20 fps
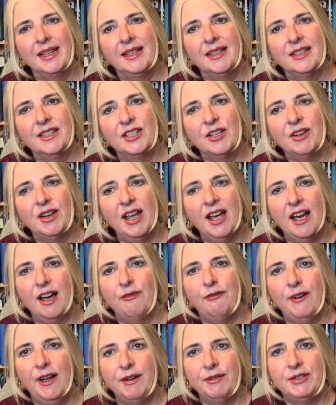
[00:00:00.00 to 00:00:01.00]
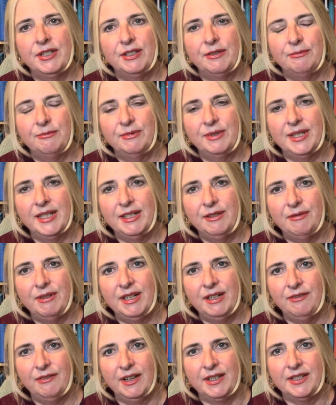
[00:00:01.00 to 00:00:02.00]
So yeah, I found it really,
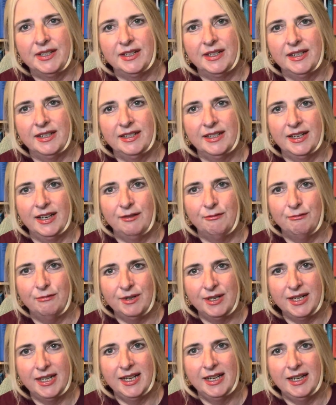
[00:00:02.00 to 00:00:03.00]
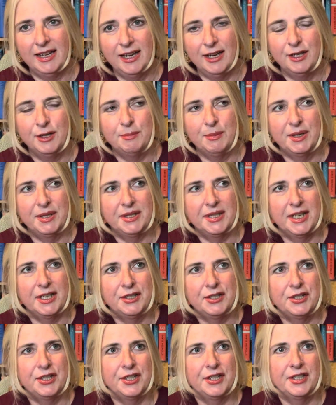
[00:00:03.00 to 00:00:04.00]
really fascinating. It really engaged my
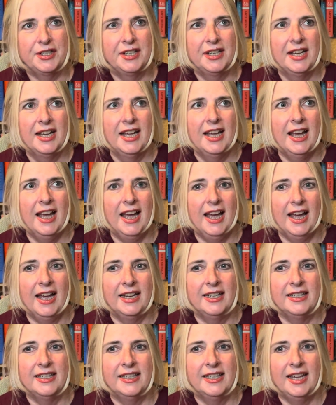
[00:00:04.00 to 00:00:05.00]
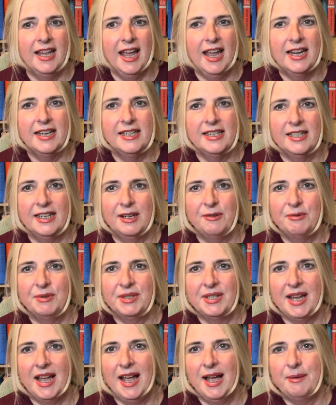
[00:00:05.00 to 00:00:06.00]
attention. And the ending was
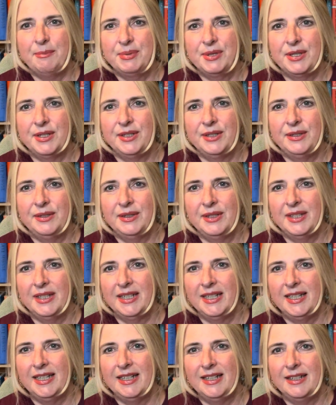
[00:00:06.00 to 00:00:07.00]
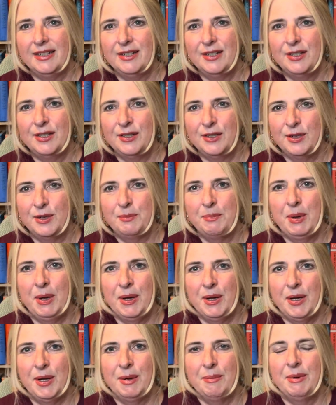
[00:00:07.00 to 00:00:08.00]
absolutely
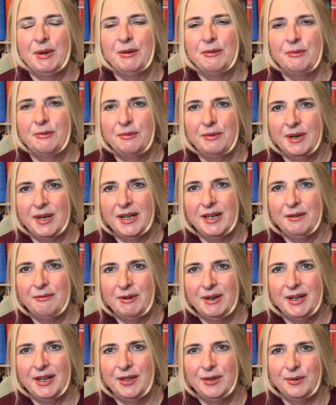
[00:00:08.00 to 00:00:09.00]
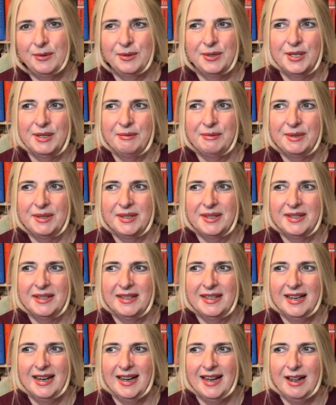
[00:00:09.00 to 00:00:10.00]
superb. Really, really thought it was
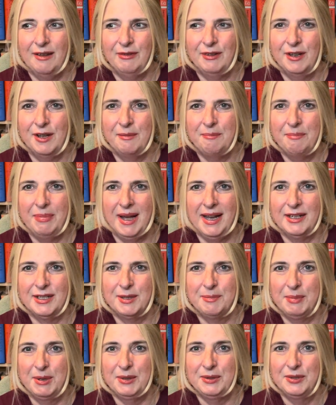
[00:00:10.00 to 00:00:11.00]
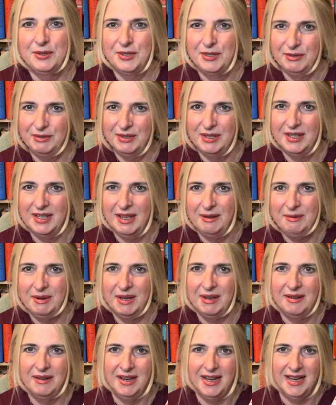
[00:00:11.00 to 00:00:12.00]
clever and packed a punch. So there we
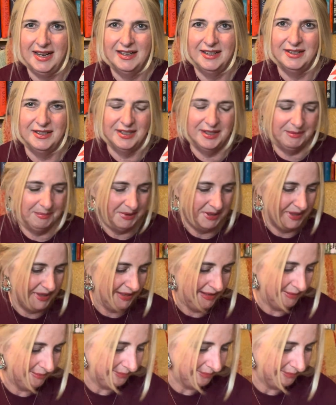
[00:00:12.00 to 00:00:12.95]
are. England is mine.